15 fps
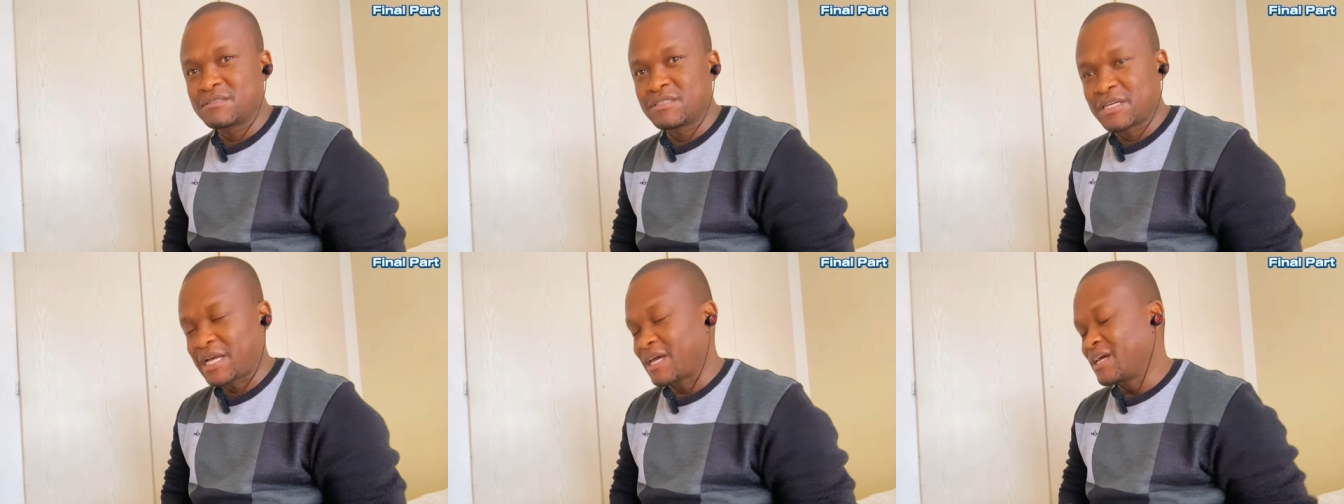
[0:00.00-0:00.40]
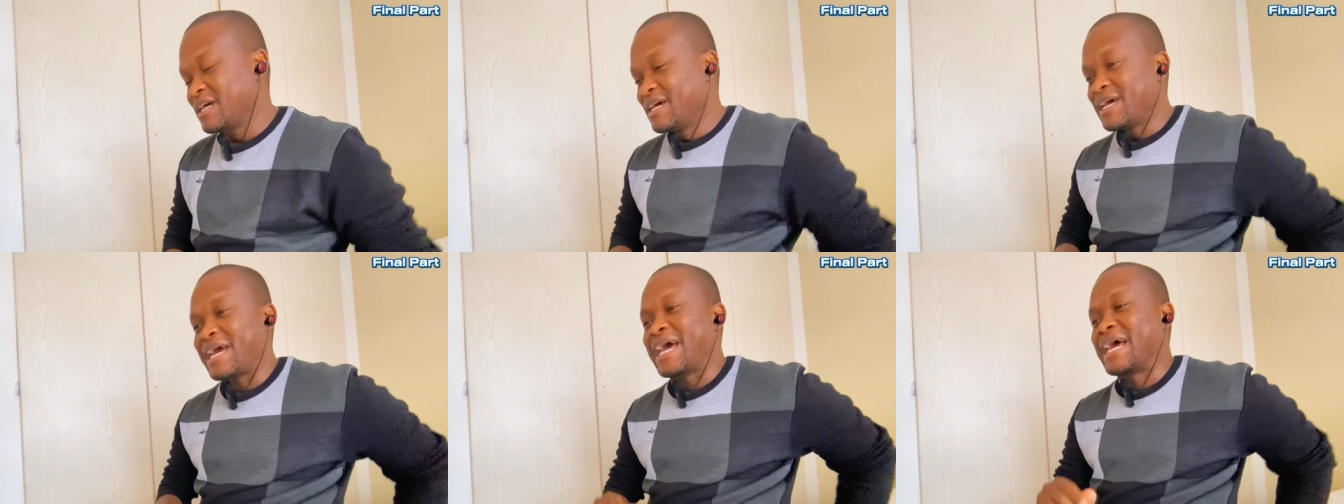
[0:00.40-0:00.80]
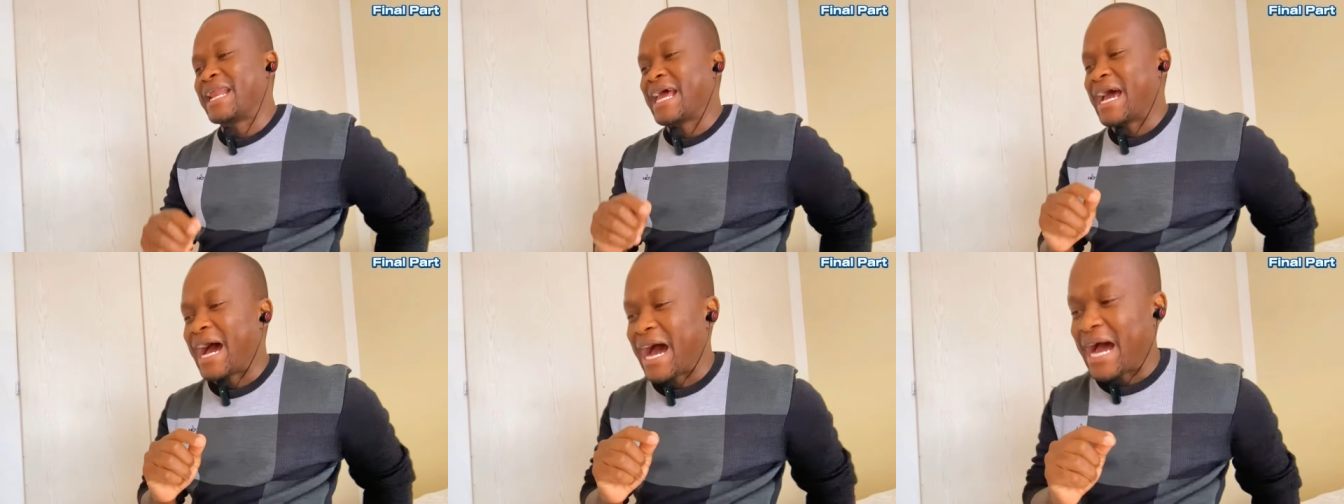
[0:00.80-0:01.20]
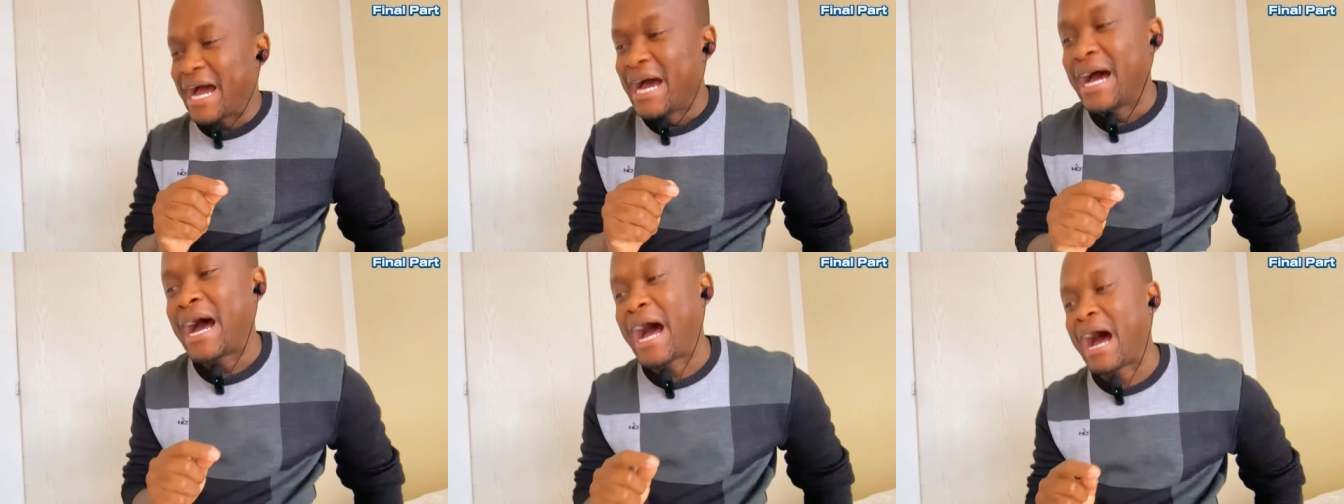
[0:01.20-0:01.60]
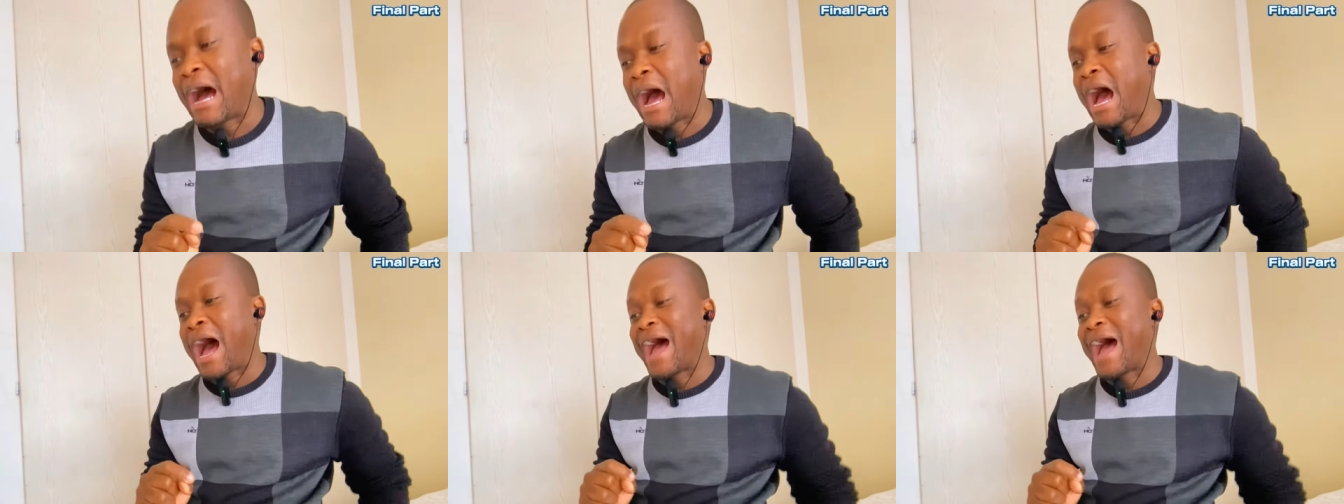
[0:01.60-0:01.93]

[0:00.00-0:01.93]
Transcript: Okay. And I, I,